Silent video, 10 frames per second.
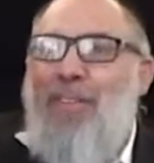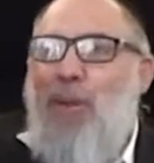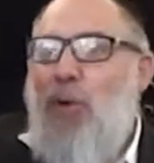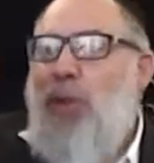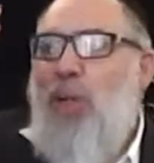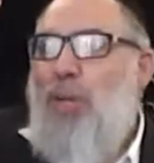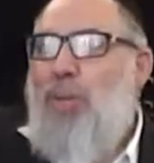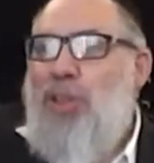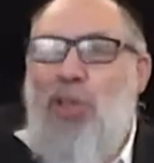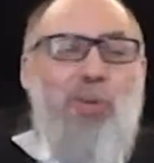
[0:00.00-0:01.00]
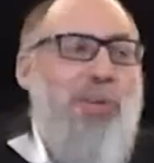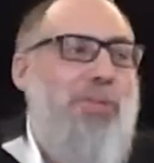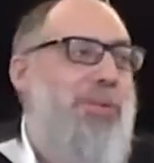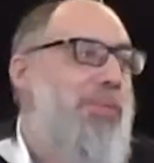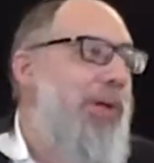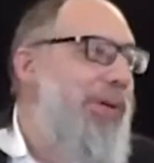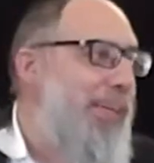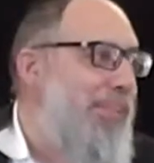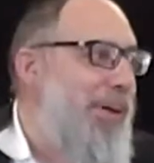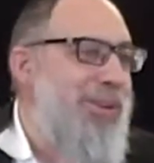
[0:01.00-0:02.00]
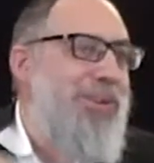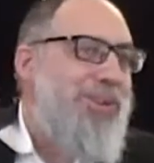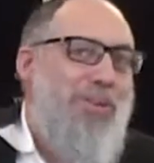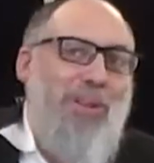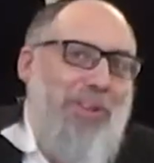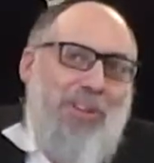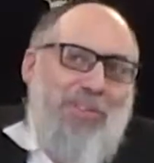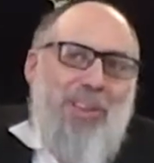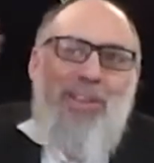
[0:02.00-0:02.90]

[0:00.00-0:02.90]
No talk about terrorism or blowing up buses or nothing.